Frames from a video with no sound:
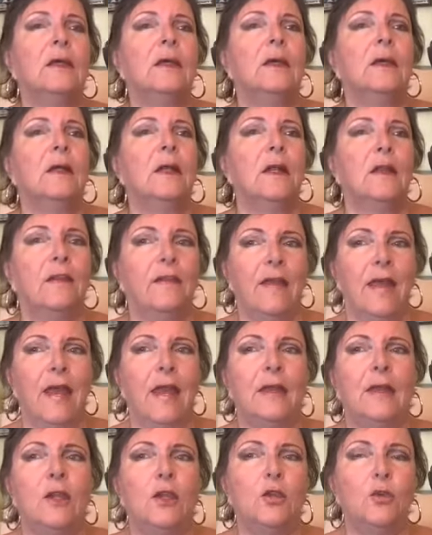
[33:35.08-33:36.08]

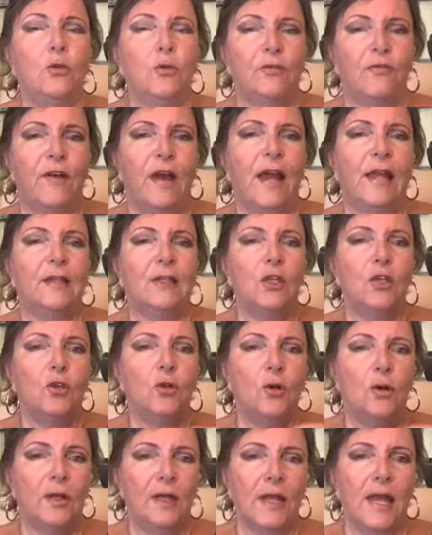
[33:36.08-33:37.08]
then you'll find that your
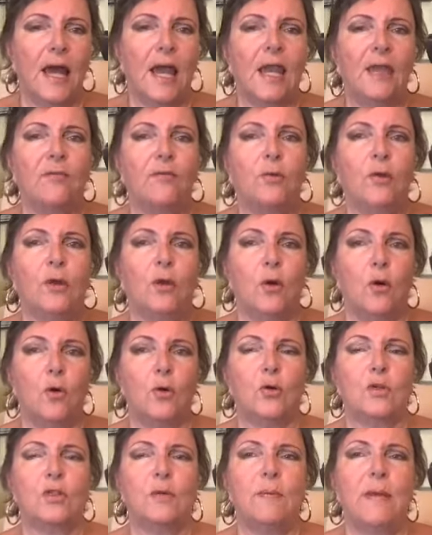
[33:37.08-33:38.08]
life will
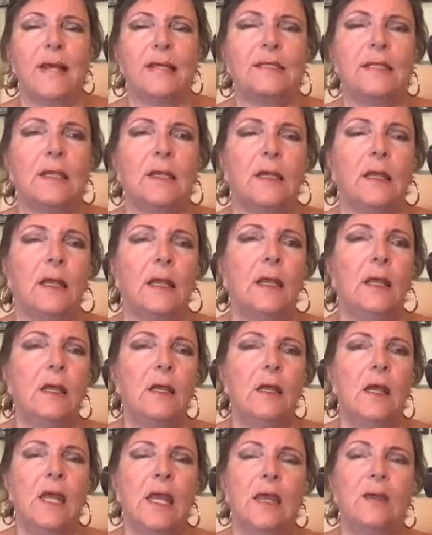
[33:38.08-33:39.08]
automatically
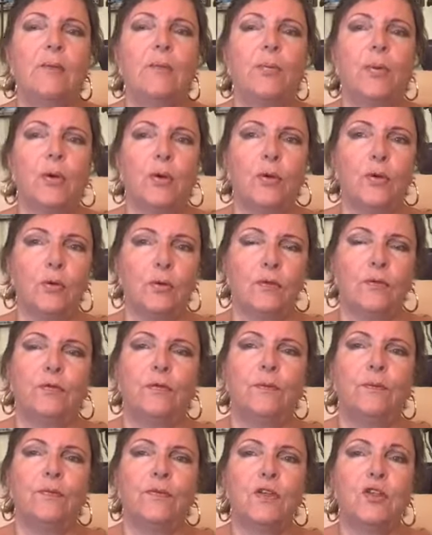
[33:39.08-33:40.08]
improve.
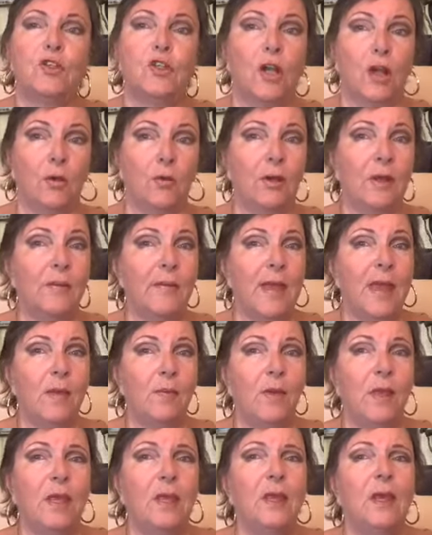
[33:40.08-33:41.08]
Slowly
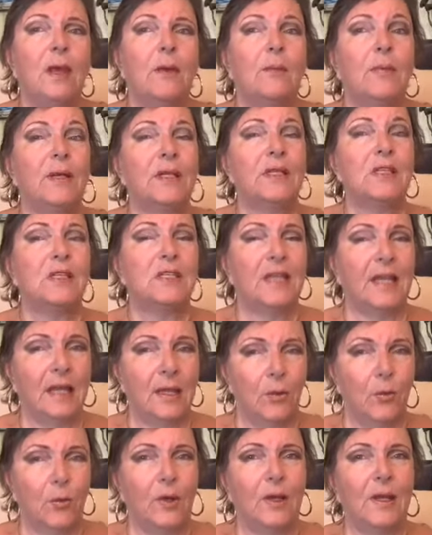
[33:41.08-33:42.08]
maybe, but still
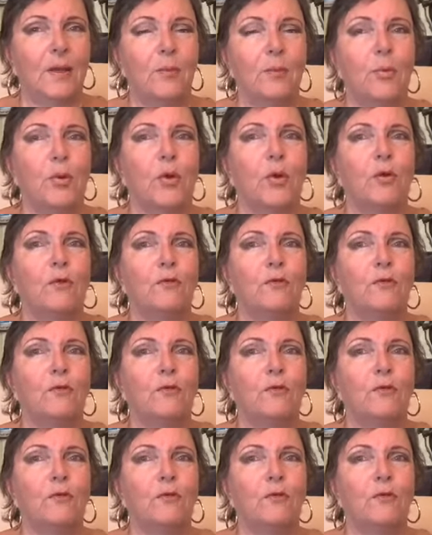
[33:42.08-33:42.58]
it will improve.